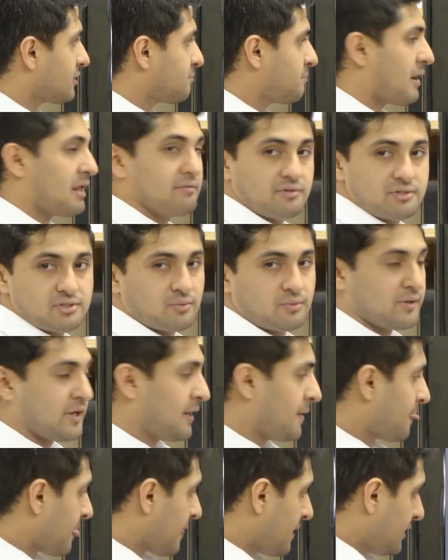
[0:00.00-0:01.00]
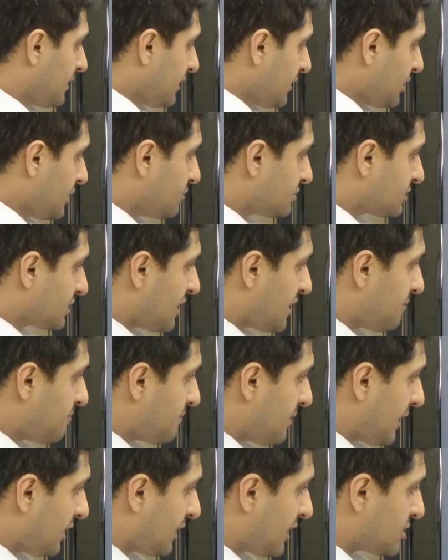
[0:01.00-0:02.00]
pelvis, okay? Usually
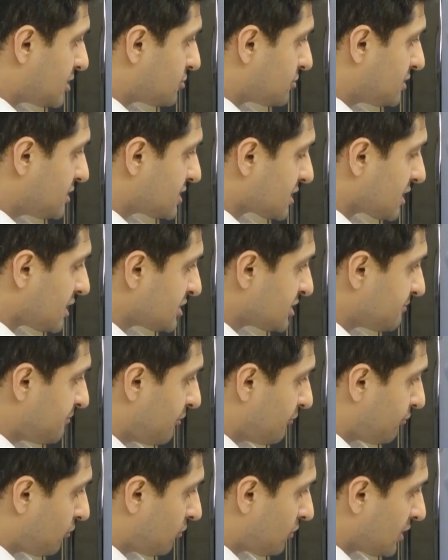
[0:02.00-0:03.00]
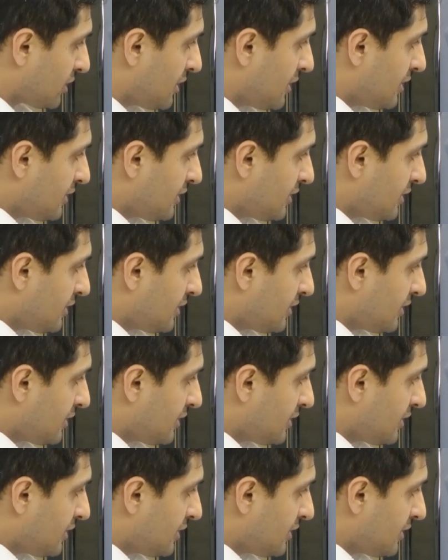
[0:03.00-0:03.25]
male, as we discussed before,